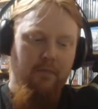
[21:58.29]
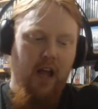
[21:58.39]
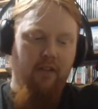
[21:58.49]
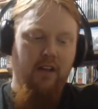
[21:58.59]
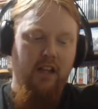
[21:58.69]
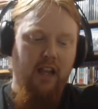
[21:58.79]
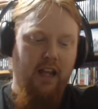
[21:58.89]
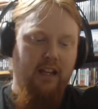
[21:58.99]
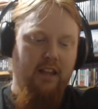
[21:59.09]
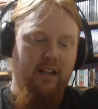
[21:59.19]
I really
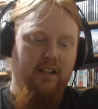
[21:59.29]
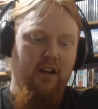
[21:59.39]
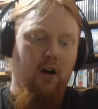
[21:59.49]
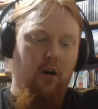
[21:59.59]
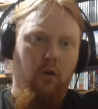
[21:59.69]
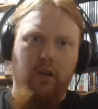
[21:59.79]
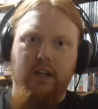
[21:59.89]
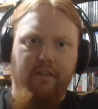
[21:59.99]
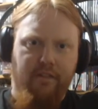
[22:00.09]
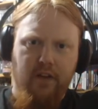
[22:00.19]
like that it's got all the
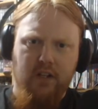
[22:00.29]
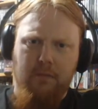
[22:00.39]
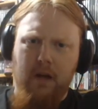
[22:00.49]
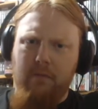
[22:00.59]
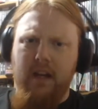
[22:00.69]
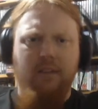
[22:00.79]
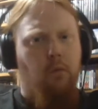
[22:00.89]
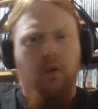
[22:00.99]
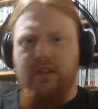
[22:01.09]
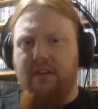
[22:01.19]
different versions of Pac-Man, even
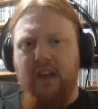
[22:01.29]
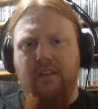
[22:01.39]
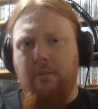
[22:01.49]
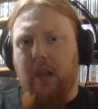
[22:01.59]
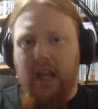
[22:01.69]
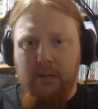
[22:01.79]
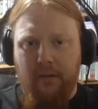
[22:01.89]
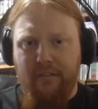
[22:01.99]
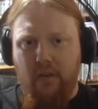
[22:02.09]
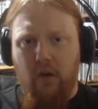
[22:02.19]
ones I've never played
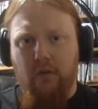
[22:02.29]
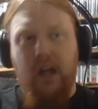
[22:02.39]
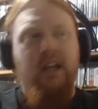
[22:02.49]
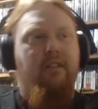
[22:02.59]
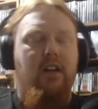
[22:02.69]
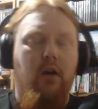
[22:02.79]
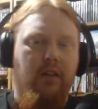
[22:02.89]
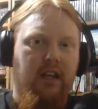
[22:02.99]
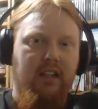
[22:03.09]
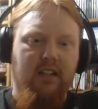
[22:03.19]
before. I didn't even know they
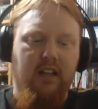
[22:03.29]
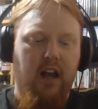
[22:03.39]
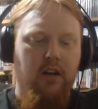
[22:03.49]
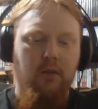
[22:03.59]
existed. I knew